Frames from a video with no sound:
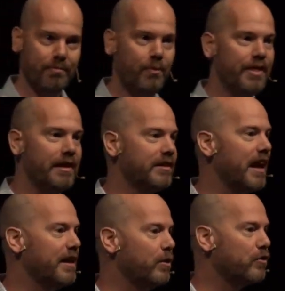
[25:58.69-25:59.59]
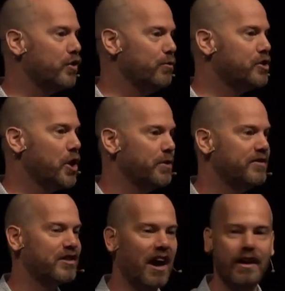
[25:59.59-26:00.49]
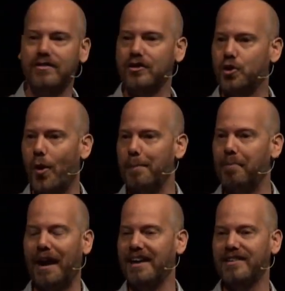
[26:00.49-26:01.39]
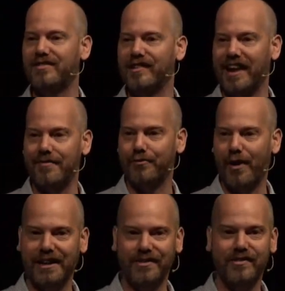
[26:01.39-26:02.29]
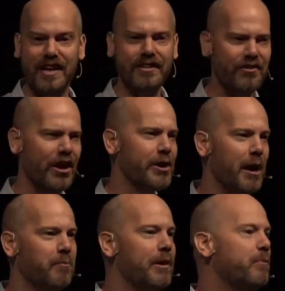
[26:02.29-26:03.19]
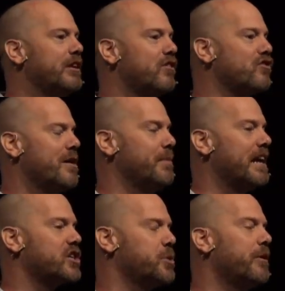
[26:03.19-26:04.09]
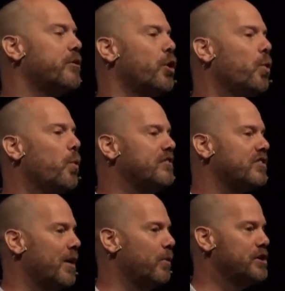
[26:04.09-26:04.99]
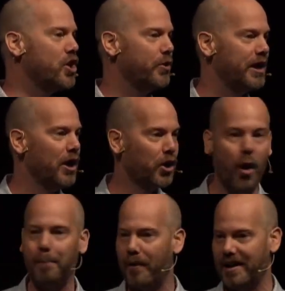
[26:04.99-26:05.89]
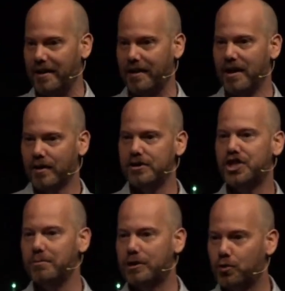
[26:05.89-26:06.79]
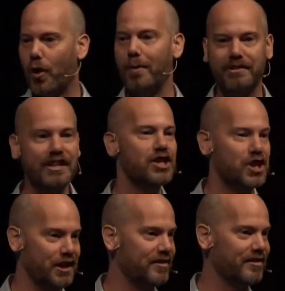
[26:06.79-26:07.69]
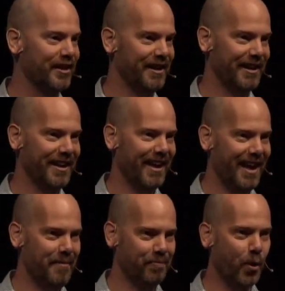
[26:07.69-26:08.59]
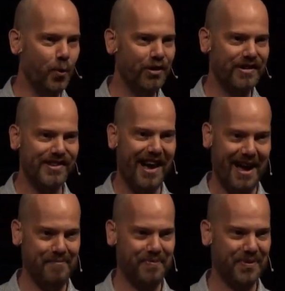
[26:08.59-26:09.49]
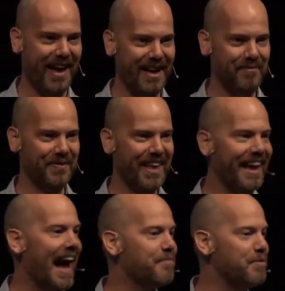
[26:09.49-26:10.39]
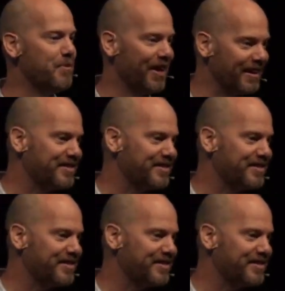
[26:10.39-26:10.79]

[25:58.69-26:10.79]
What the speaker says: within a day or two, Jody started to drop plates left, and center. And we determined actually we could always tell when Jody got pregnant because she would drop dishes all the time. It happened with our